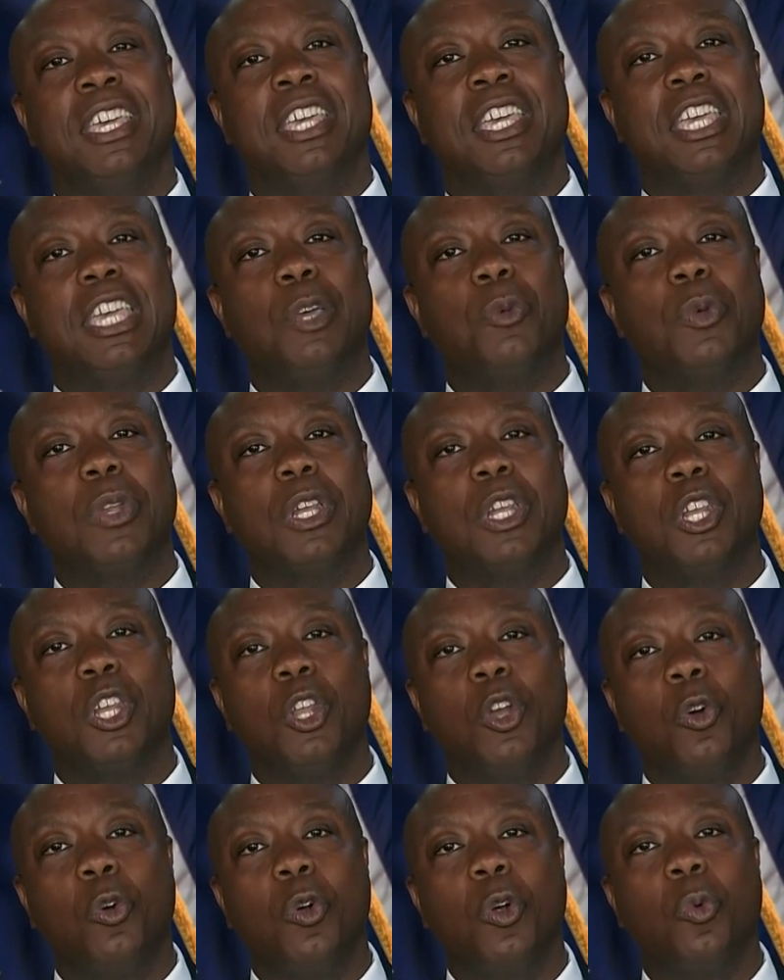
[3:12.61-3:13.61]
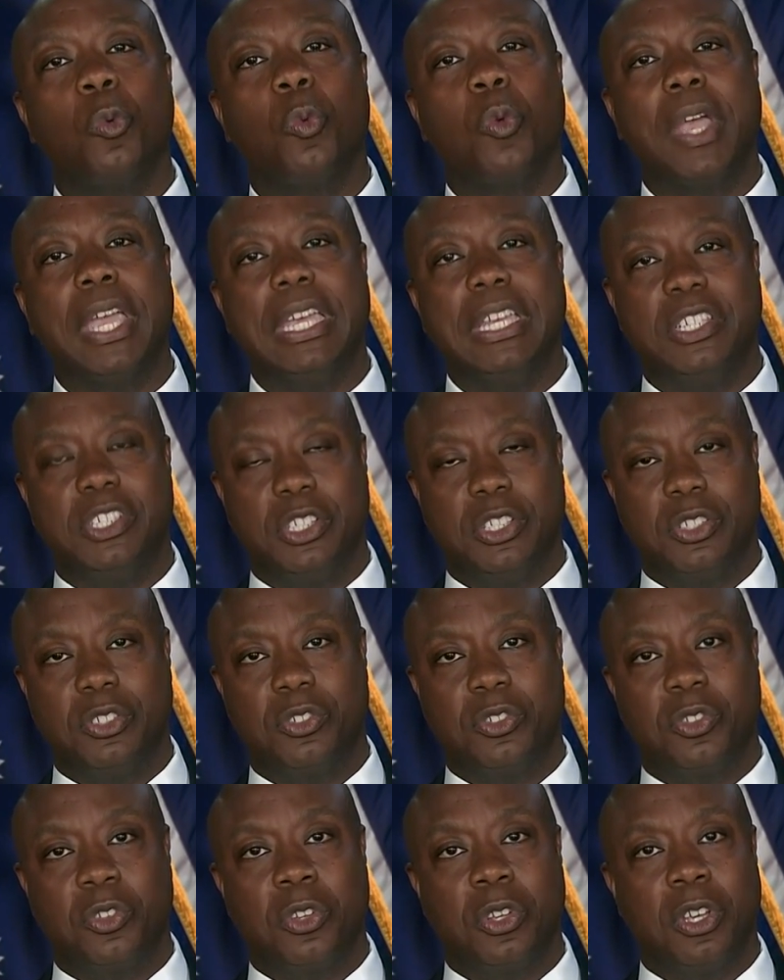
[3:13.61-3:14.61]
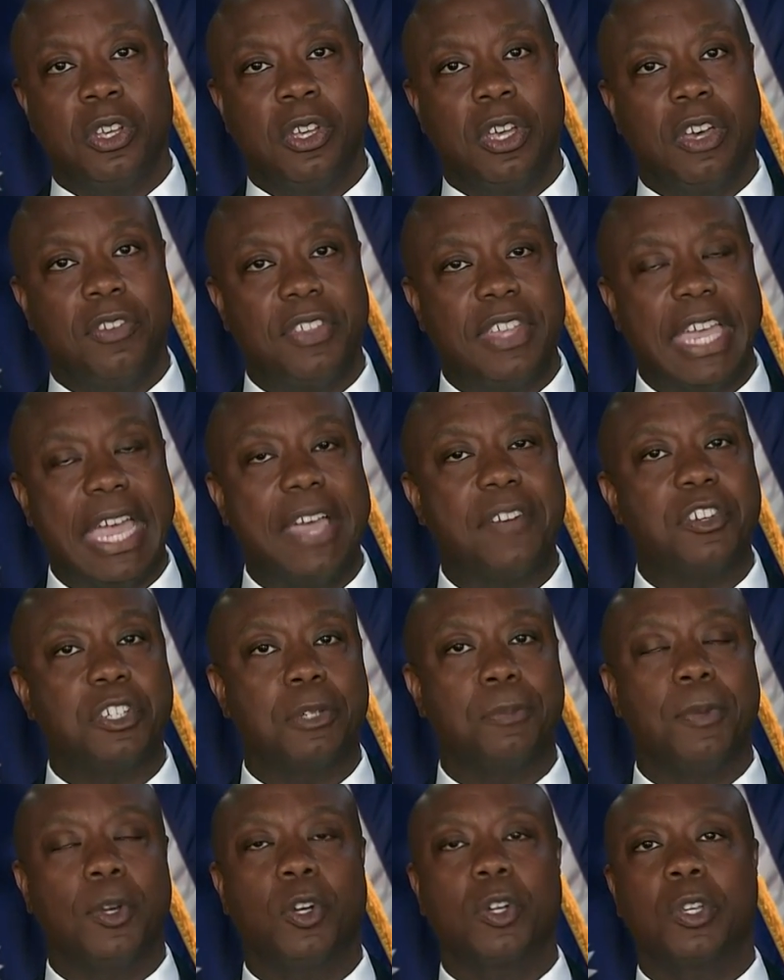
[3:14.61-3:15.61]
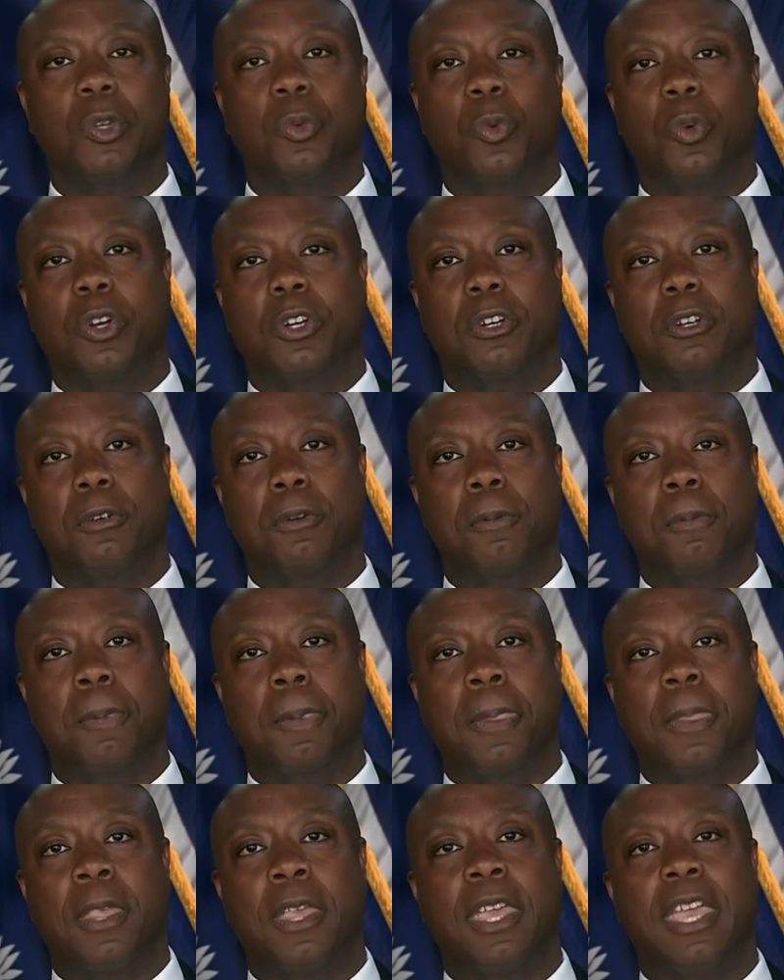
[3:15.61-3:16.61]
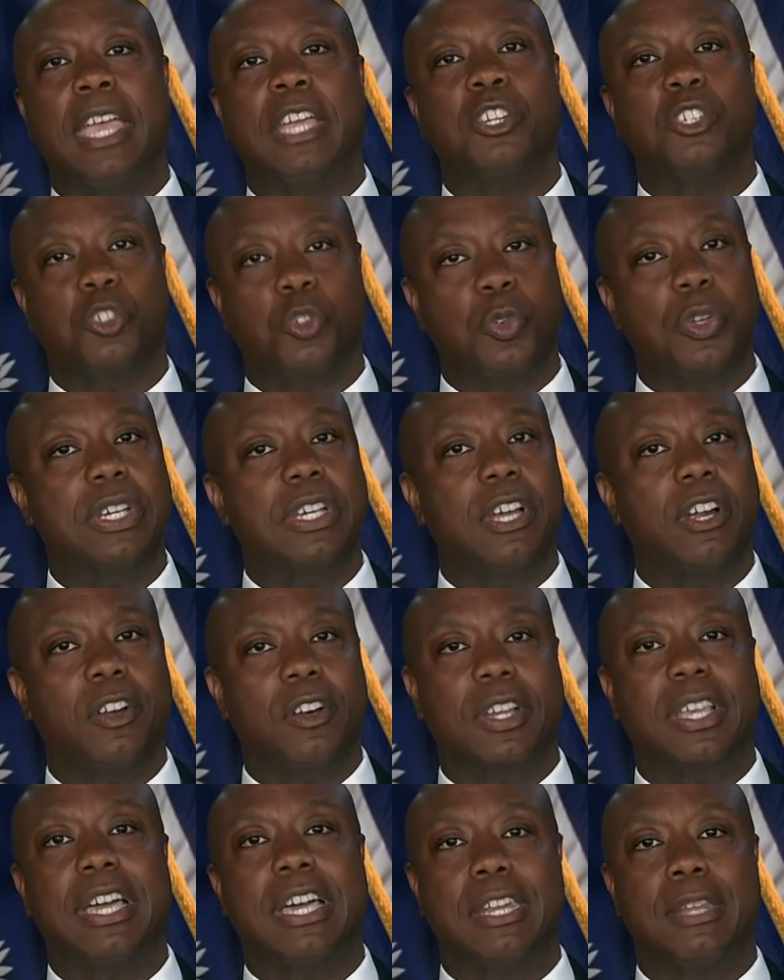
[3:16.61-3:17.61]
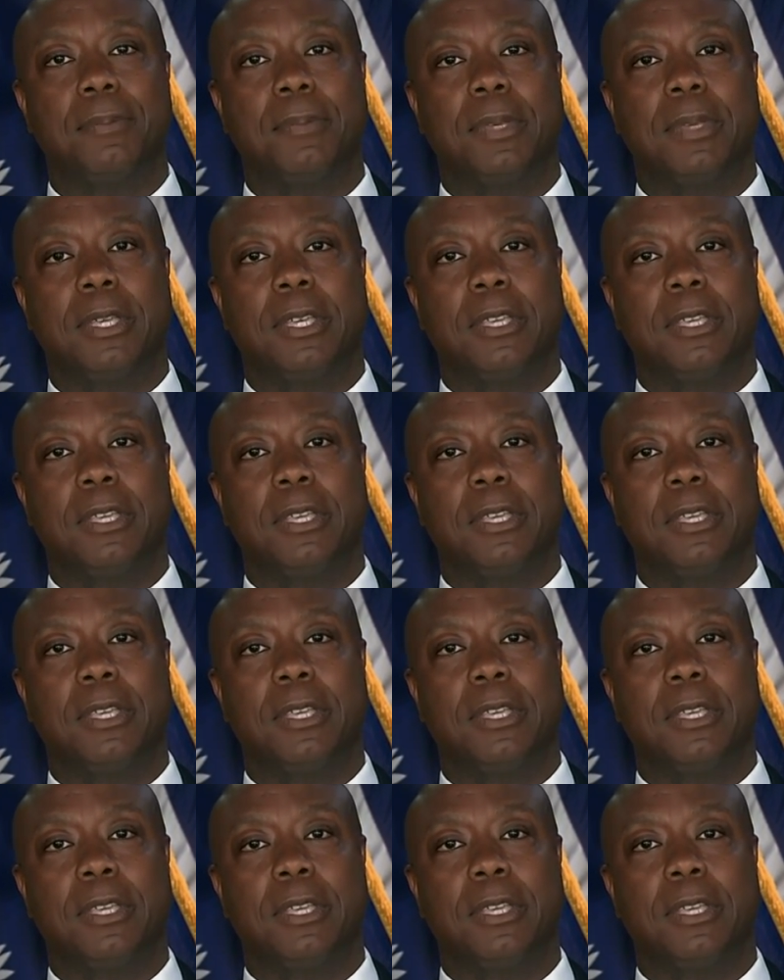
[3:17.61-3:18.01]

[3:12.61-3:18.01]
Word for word: it would lower wages of the average American worker and shrink our economy.